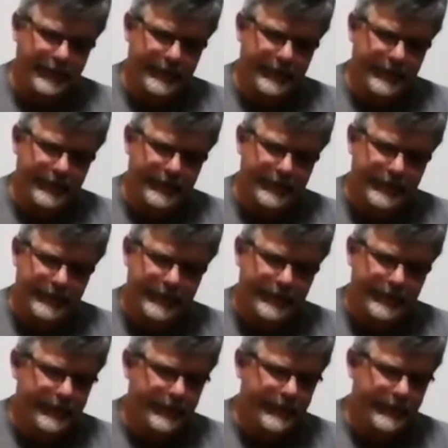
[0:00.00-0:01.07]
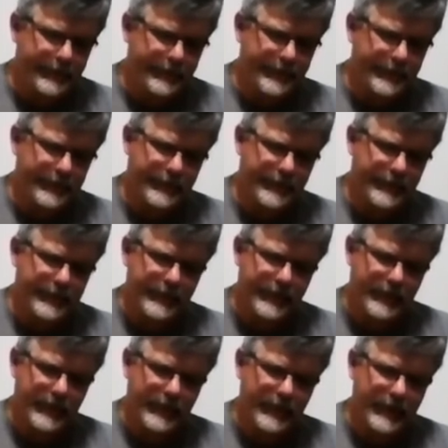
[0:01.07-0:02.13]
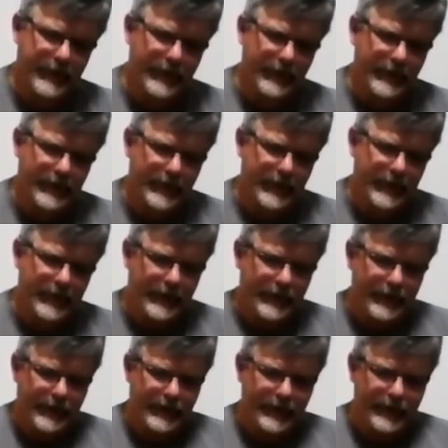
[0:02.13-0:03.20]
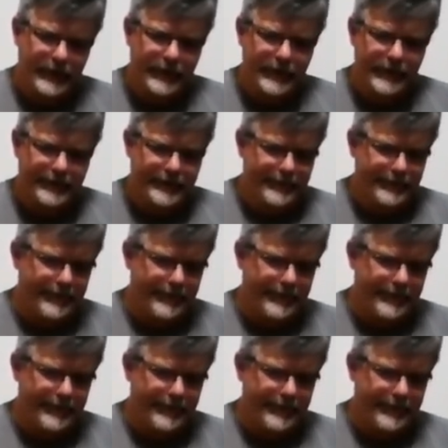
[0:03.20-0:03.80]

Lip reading: Nothing is said.